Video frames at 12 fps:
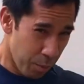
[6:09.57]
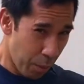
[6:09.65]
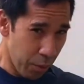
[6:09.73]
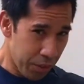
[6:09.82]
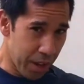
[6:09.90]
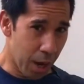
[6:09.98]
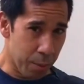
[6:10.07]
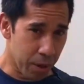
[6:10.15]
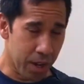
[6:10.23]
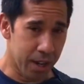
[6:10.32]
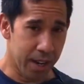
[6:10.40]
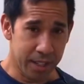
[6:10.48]
both the
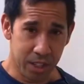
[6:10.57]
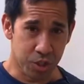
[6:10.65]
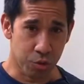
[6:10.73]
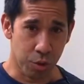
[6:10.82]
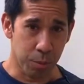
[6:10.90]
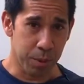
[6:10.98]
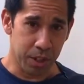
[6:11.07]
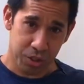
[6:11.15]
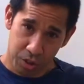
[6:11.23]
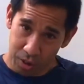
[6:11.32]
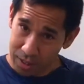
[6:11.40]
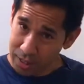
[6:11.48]
uppercut and this drill punch
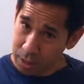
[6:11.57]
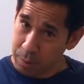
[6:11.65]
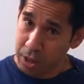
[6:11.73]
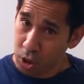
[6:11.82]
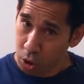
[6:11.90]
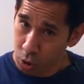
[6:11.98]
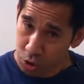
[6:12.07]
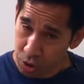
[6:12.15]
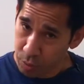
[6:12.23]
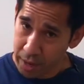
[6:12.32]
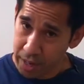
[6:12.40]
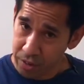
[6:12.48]
are a little bit closer
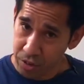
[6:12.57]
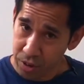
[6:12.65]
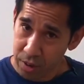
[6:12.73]
range.